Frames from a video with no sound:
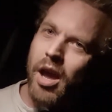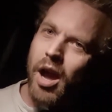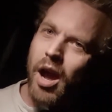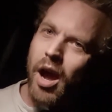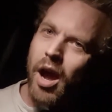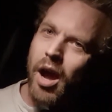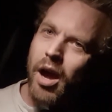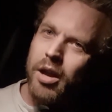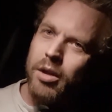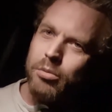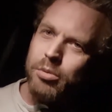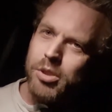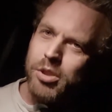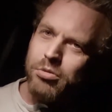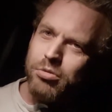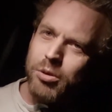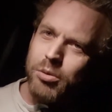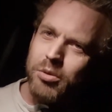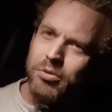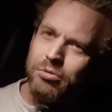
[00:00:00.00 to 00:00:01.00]
it was
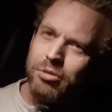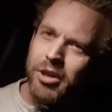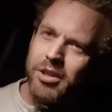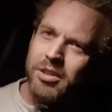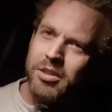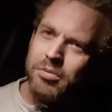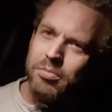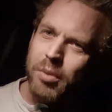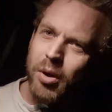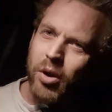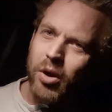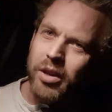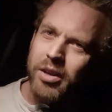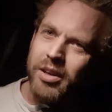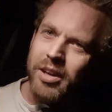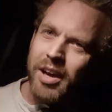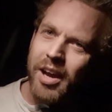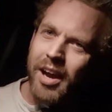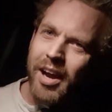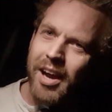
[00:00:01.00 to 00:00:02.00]
through a friend of
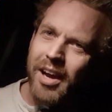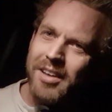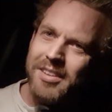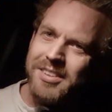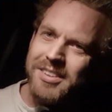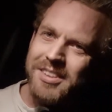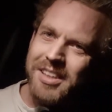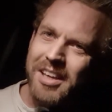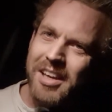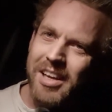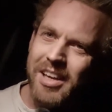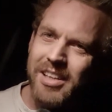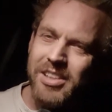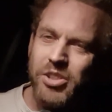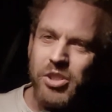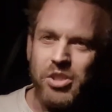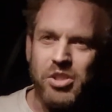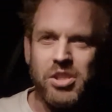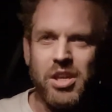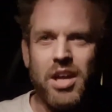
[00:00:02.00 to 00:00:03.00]
mine, and he
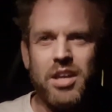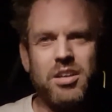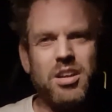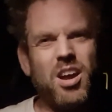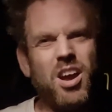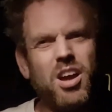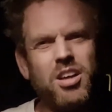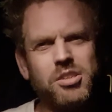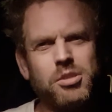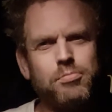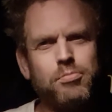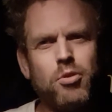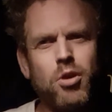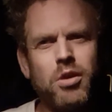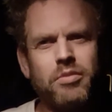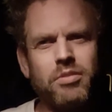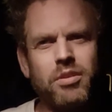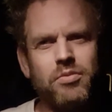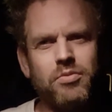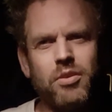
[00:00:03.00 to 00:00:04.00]
just said, it's a
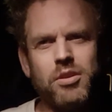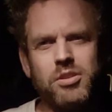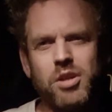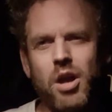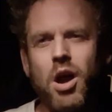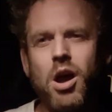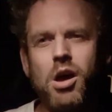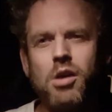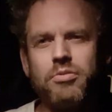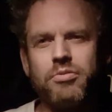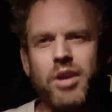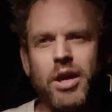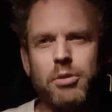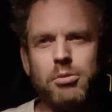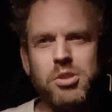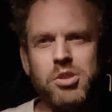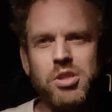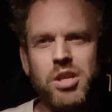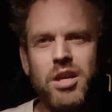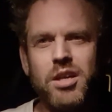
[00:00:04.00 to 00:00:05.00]
private half an
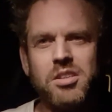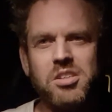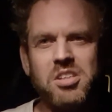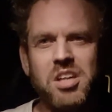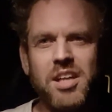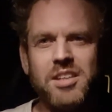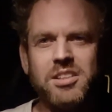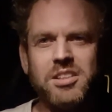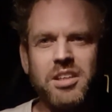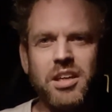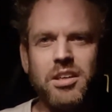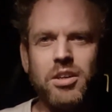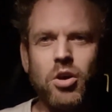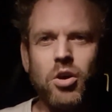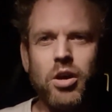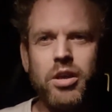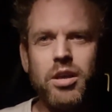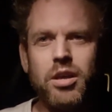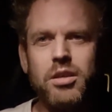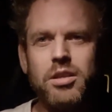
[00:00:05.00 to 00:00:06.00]
hour set, Saturday night.